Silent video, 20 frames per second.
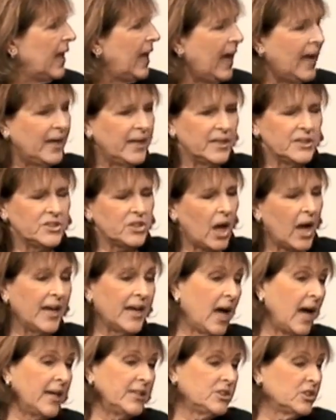And
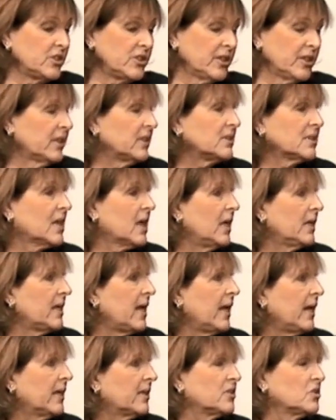I just think it's gotten
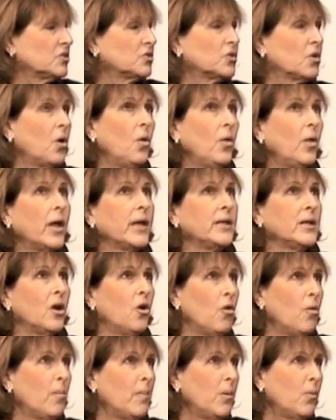out of control. I
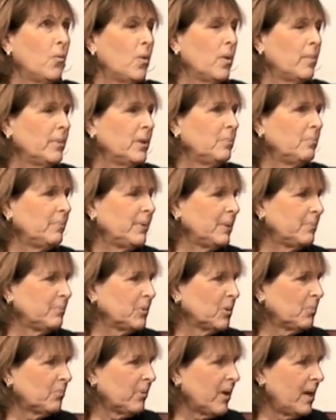know I'm a woman.
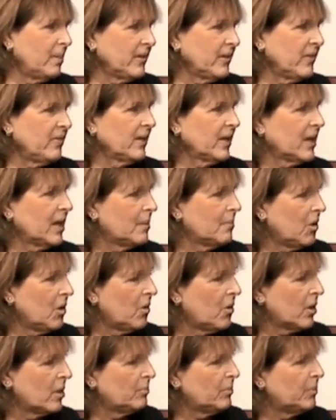People will probably think I'm a
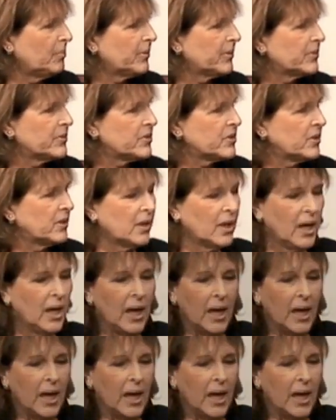horrible person.